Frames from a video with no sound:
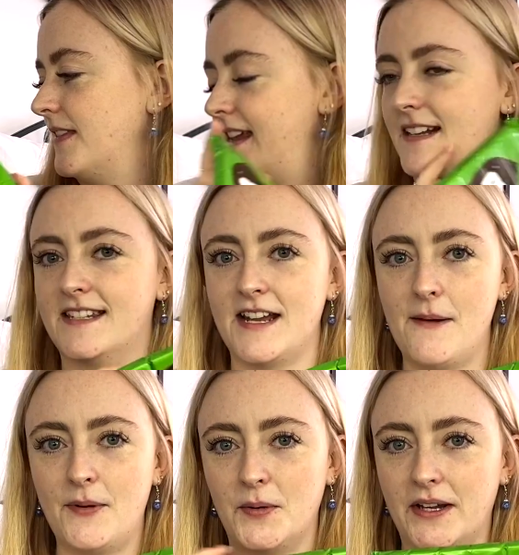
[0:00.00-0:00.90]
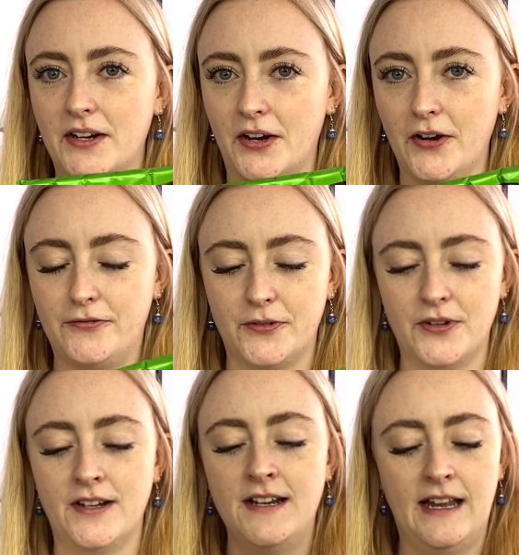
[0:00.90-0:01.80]
Next up, we're gonna go
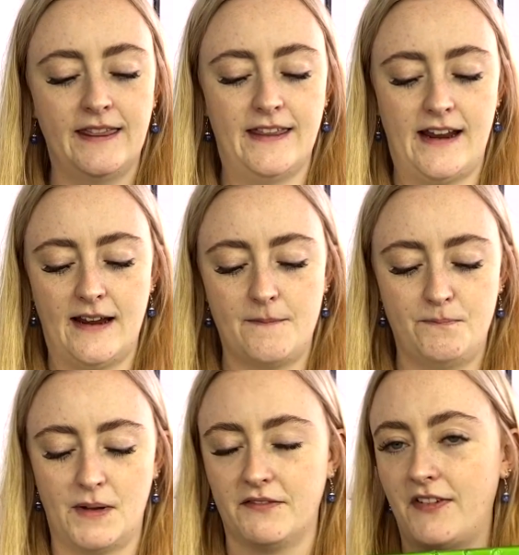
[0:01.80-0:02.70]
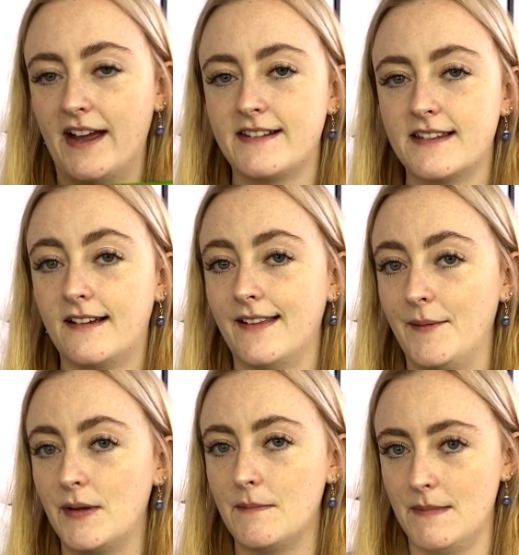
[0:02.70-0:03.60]
for the McBites
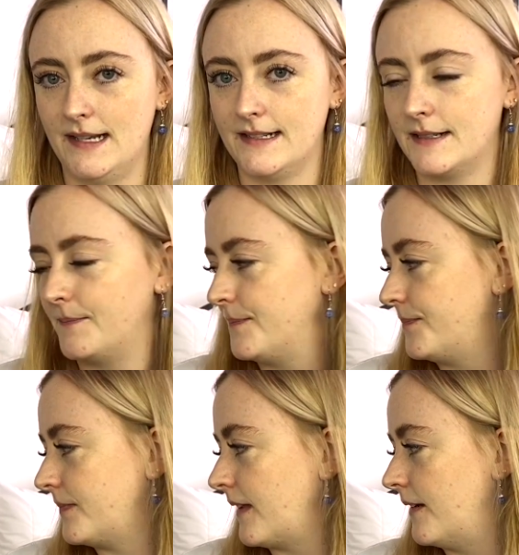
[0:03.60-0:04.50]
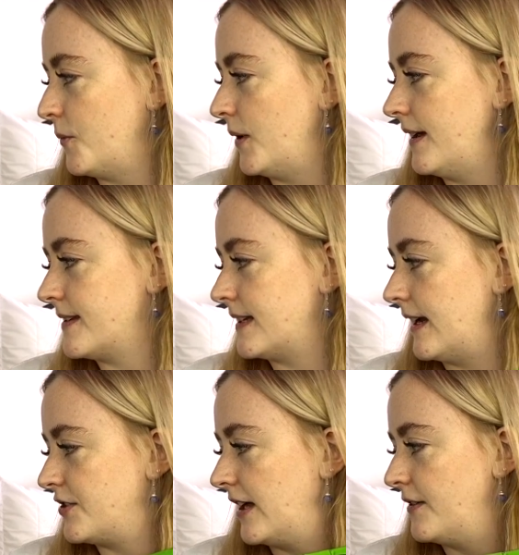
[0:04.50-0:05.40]
Club Mint. What else did
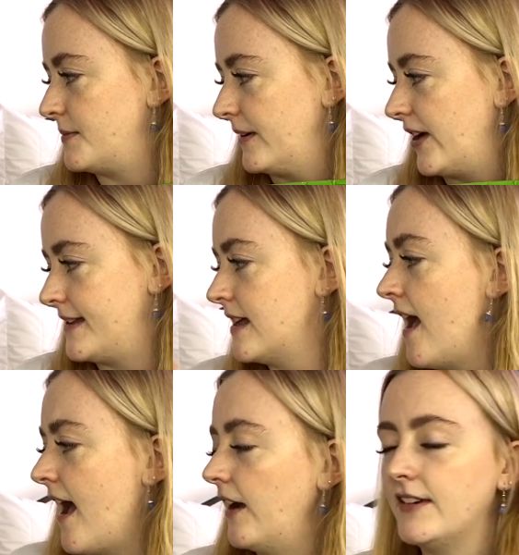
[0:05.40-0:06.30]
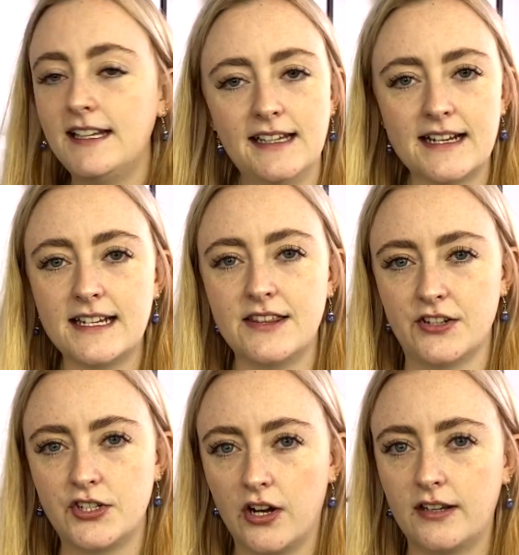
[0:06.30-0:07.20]
I try that was McBites? I really liked the
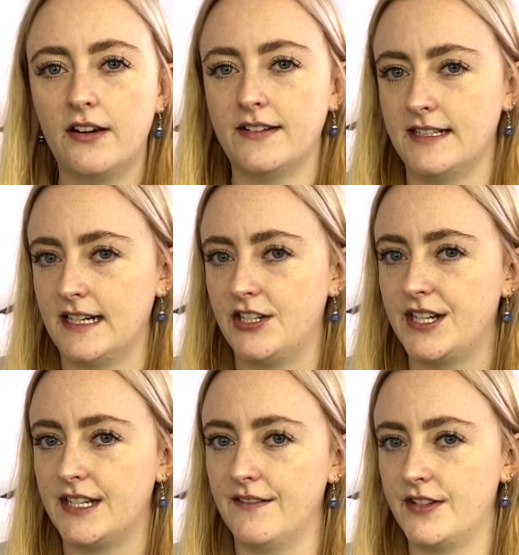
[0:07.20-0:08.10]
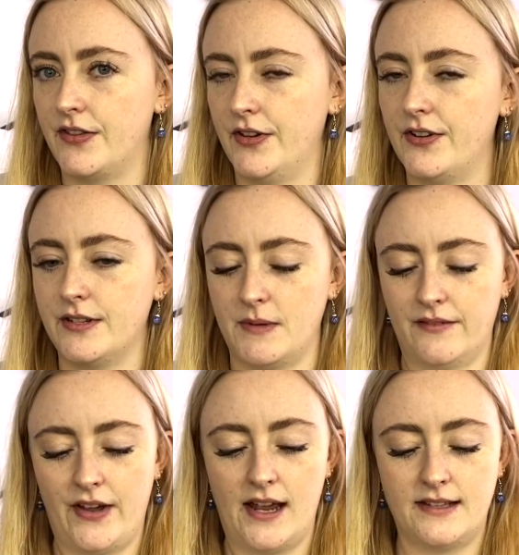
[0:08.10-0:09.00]
chocolate on the digestives and those are
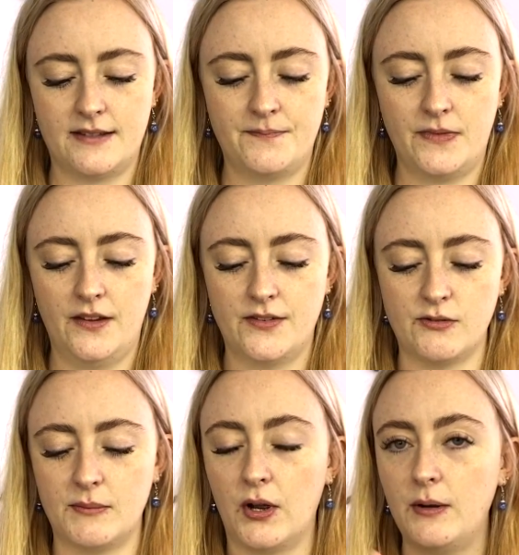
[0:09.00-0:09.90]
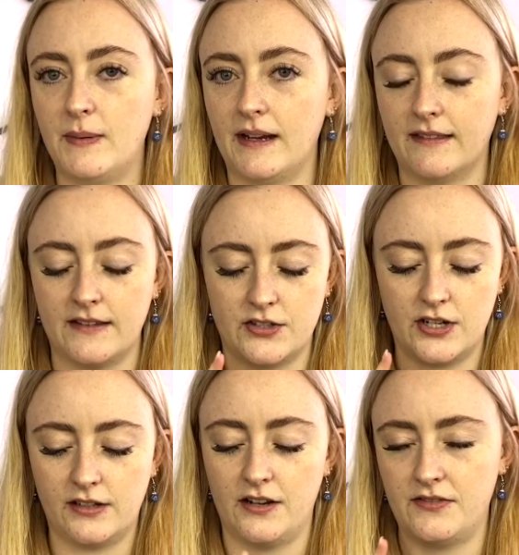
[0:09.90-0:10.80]
McBites. So I'm hoping that the
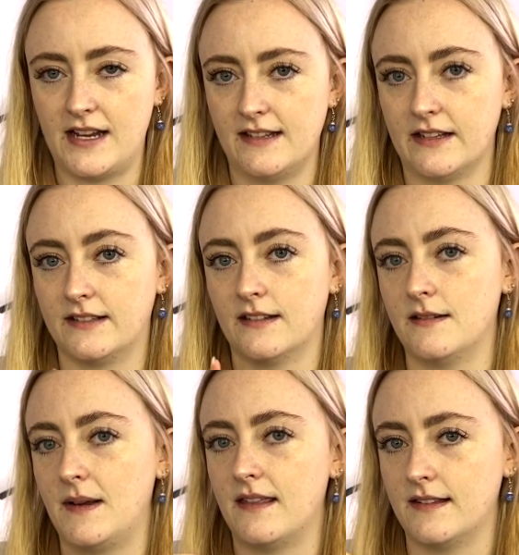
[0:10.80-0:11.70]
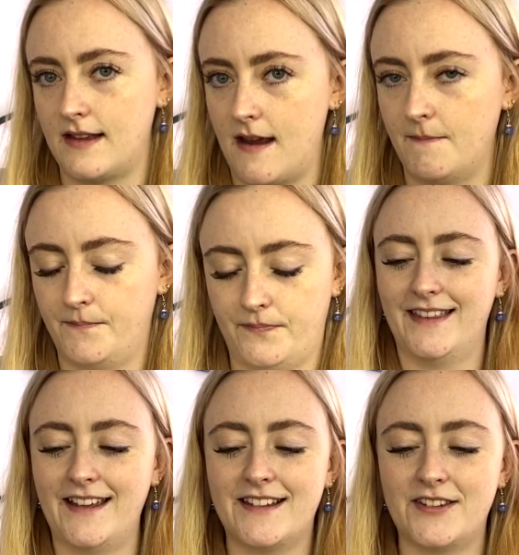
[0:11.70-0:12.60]
chocolate on these is going to be the same.
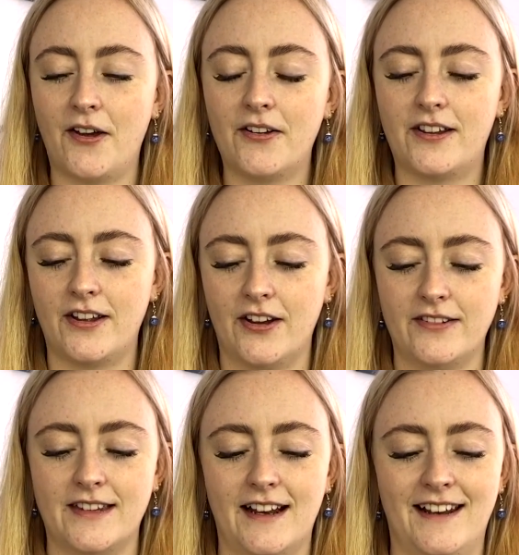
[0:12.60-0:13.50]
They're so cute. They